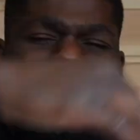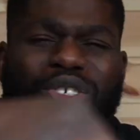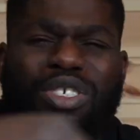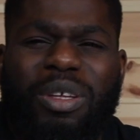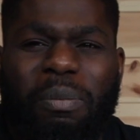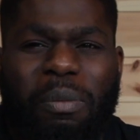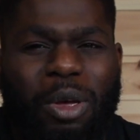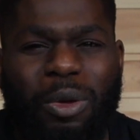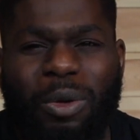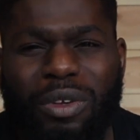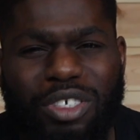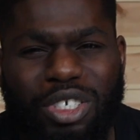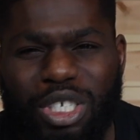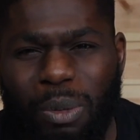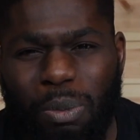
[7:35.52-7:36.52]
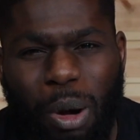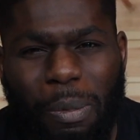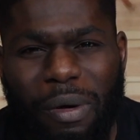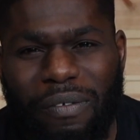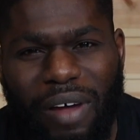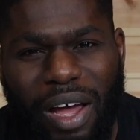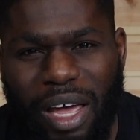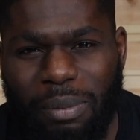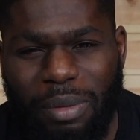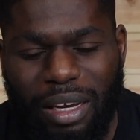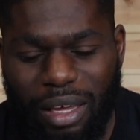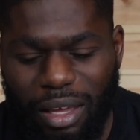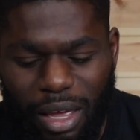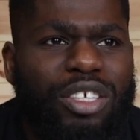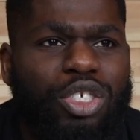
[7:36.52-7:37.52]
just a mood, it's just a proper vibe in
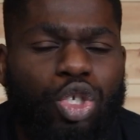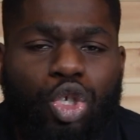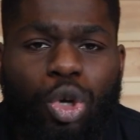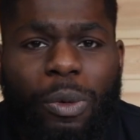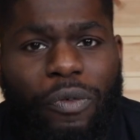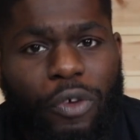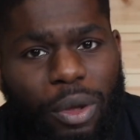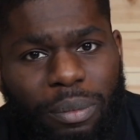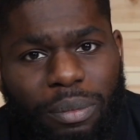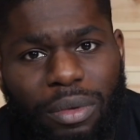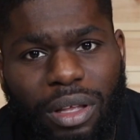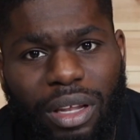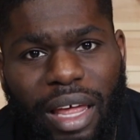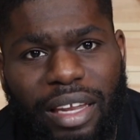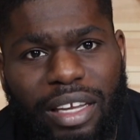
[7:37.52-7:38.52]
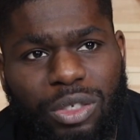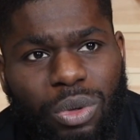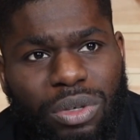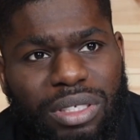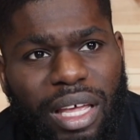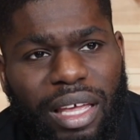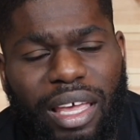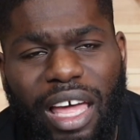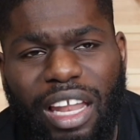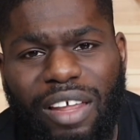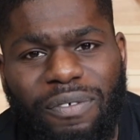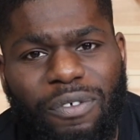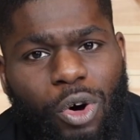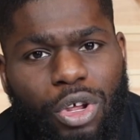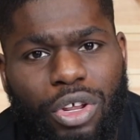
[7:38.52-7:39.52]
it. Some of them, like there's ones like
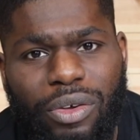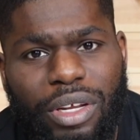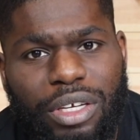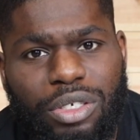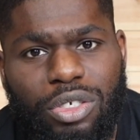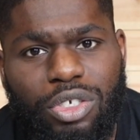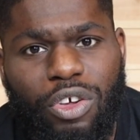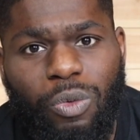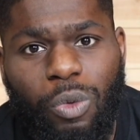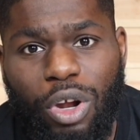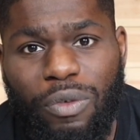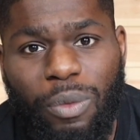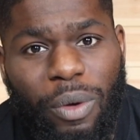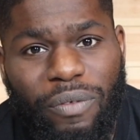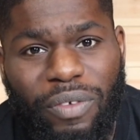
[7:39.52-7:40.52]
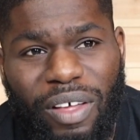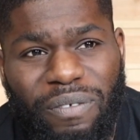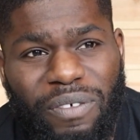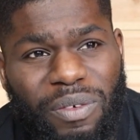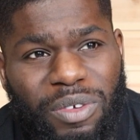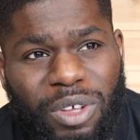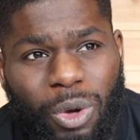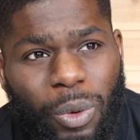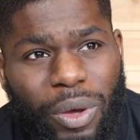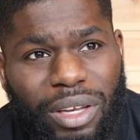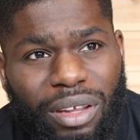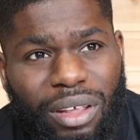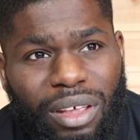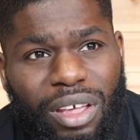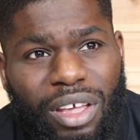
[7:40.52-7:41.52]
California edition stuff, one of them went for like 50
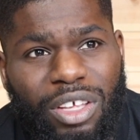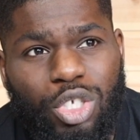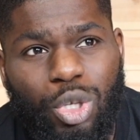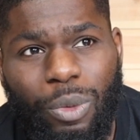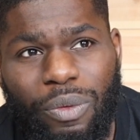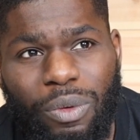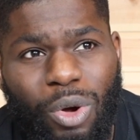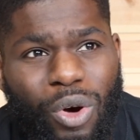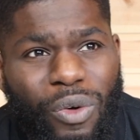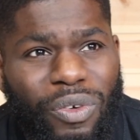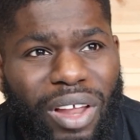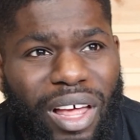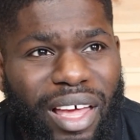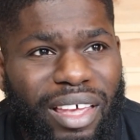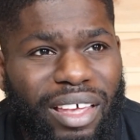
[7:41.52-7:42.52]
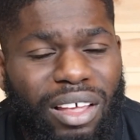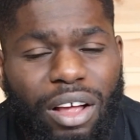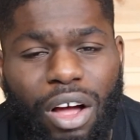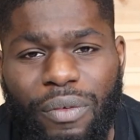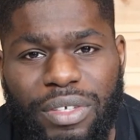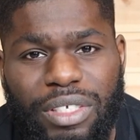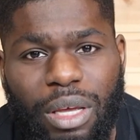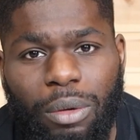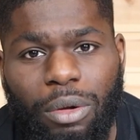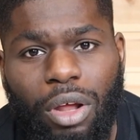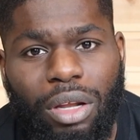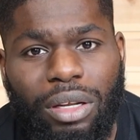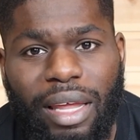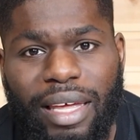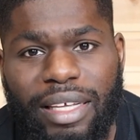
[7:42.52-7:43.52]
quid, some of them go for like obviously a
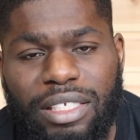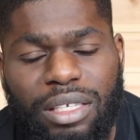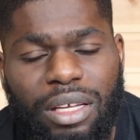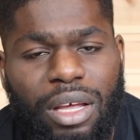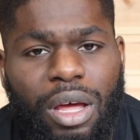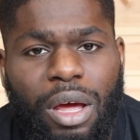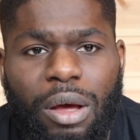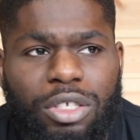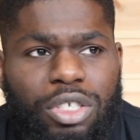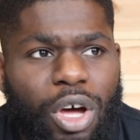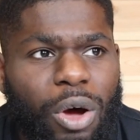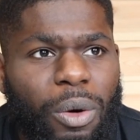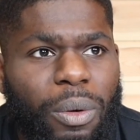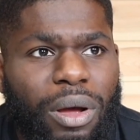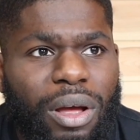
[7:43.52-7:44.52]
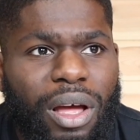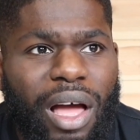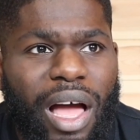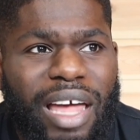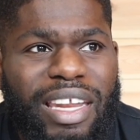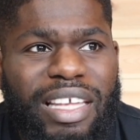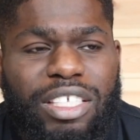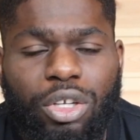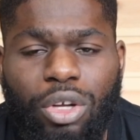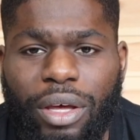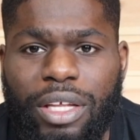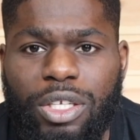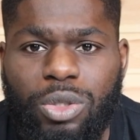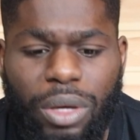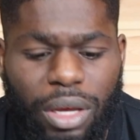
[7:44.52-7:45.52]
lot less. So I need to look
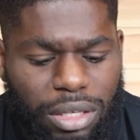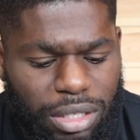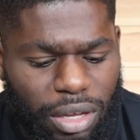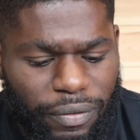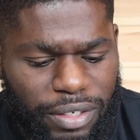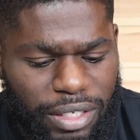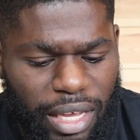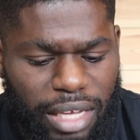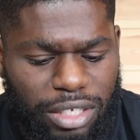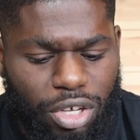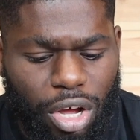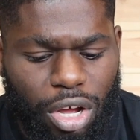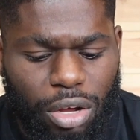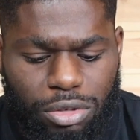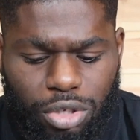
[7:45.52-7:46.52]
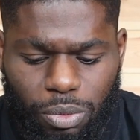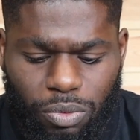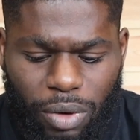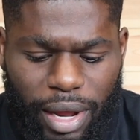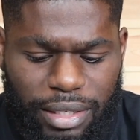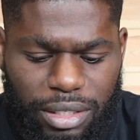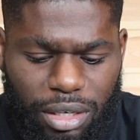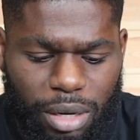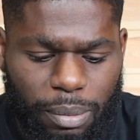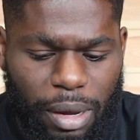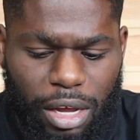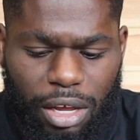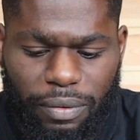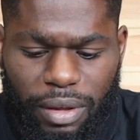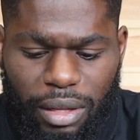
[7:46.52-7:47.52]
into it because obviously it has got some writing on the
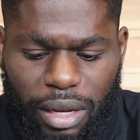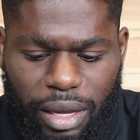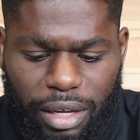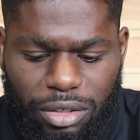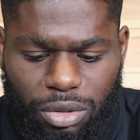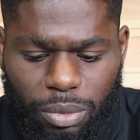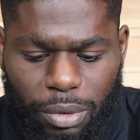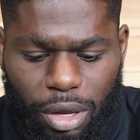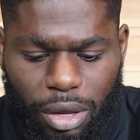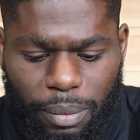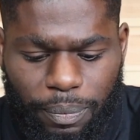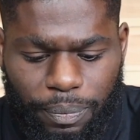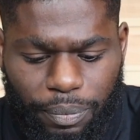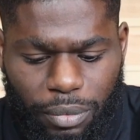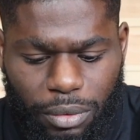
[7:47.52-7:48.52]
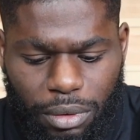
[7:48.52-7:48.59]
back of it, like some